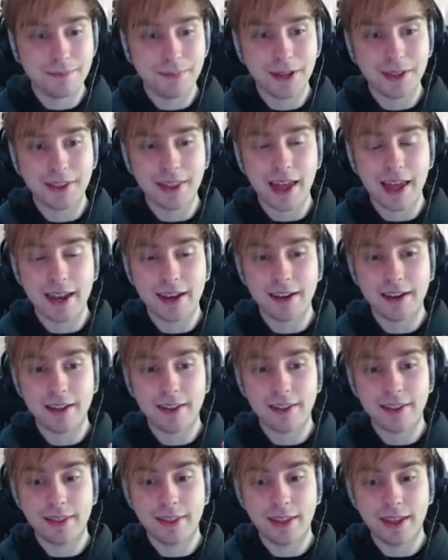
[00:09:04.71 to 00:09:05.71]
but then
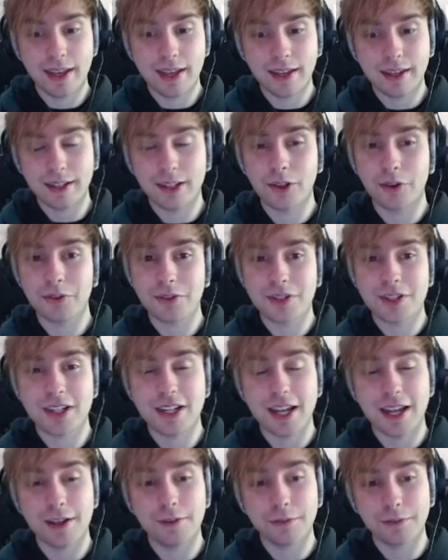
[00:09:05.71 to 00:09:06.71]
the long
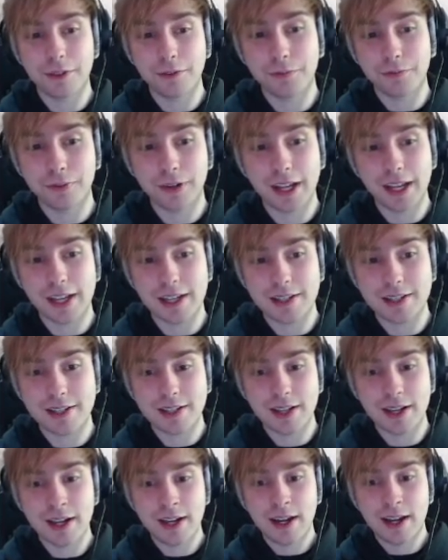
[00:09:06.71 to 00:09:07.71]
sleeve, the fleece,